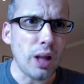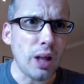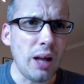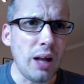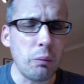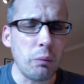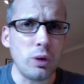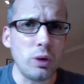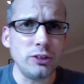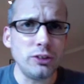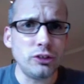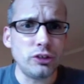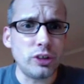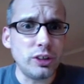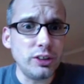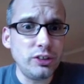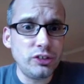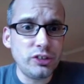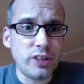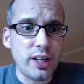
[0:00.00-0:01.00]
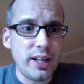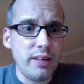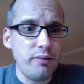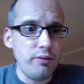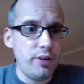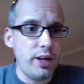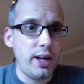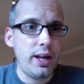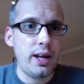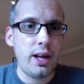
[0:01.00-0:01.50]
And once I'd
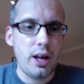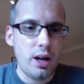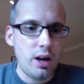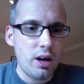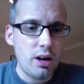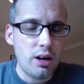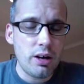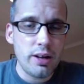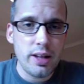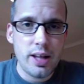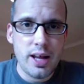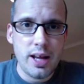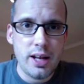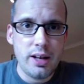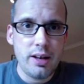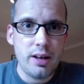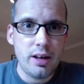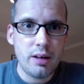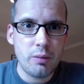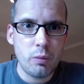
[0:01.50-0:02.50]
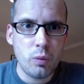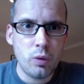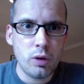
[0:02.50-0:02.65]
saved it, I then